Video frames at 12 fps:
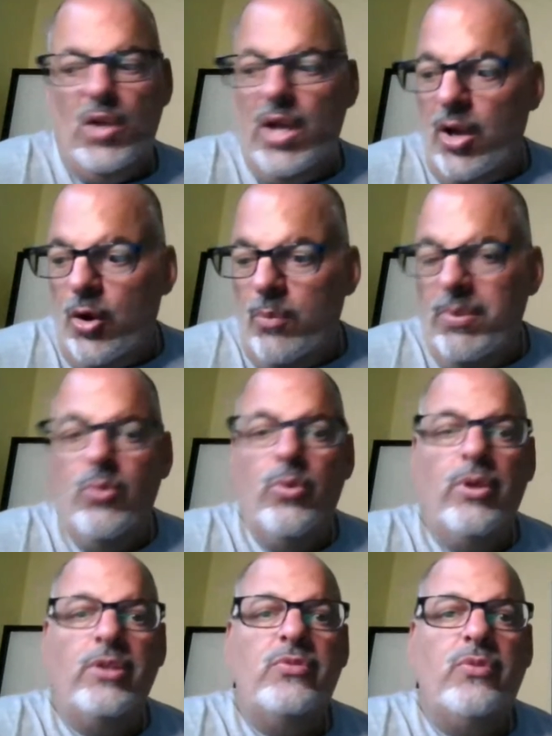I hope it
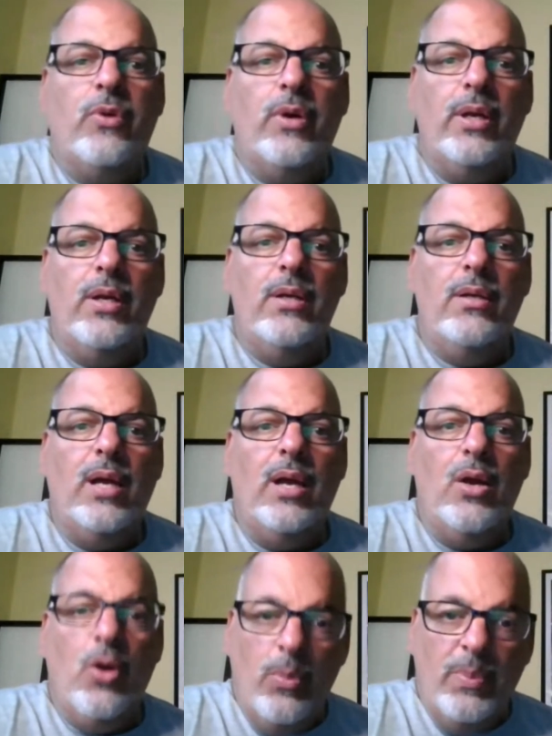works for you.
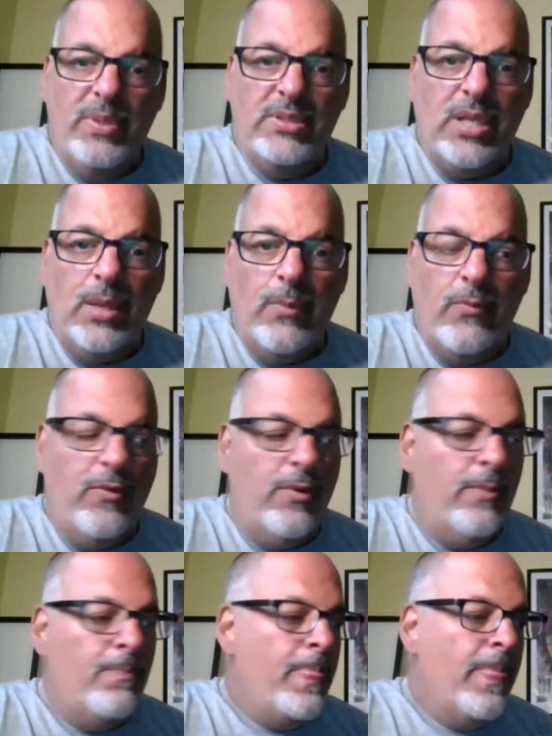I hope it's
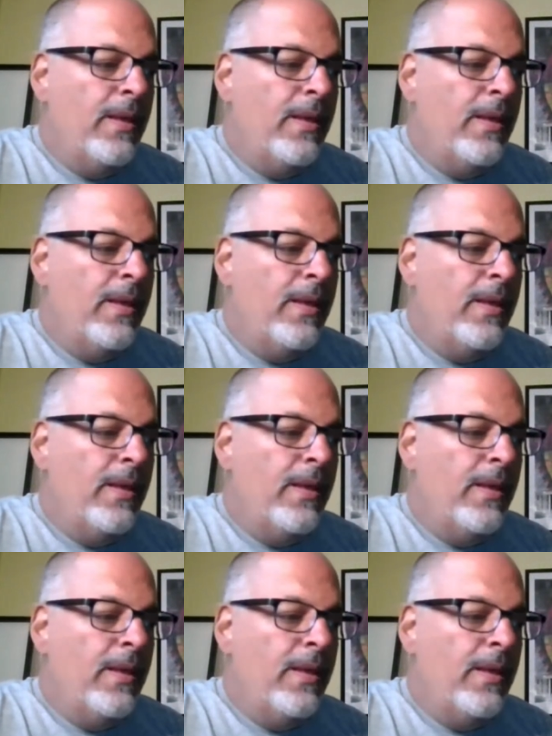helpful.